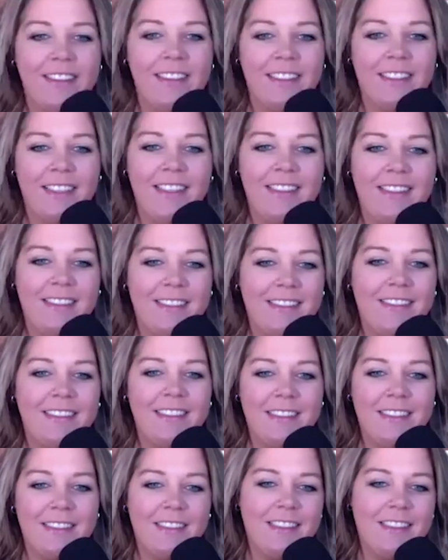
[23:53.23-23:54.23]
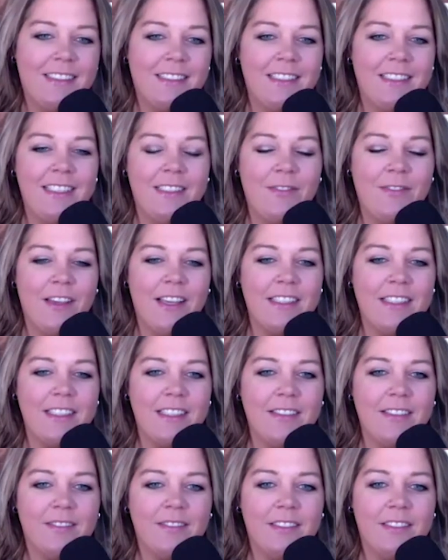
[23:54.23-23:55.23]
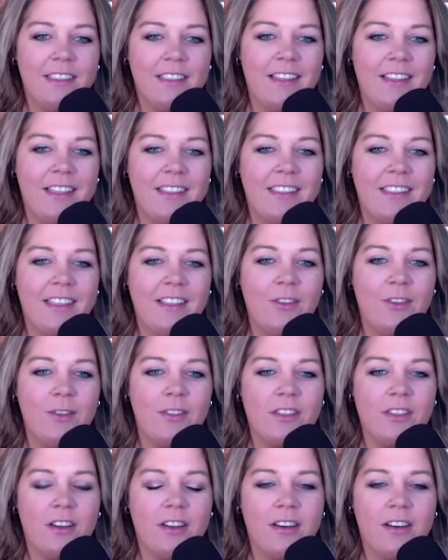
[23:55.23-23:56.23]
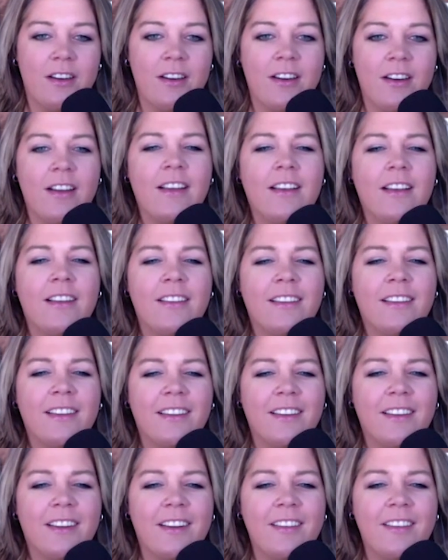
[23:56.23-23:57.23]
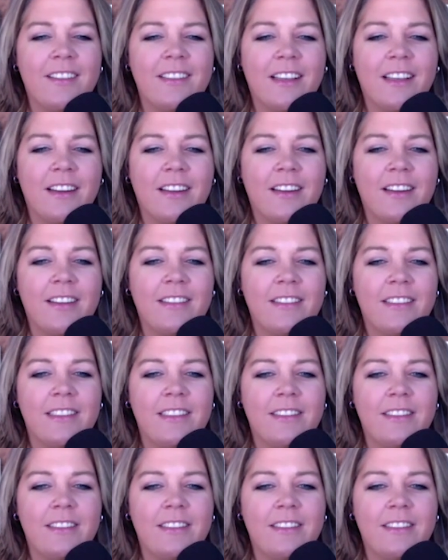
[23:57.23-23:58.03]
He's it's it's he's fancy got that St. Mm-hmm. Louis car or uh, yeah, Cardinals hat on. I yeah, see.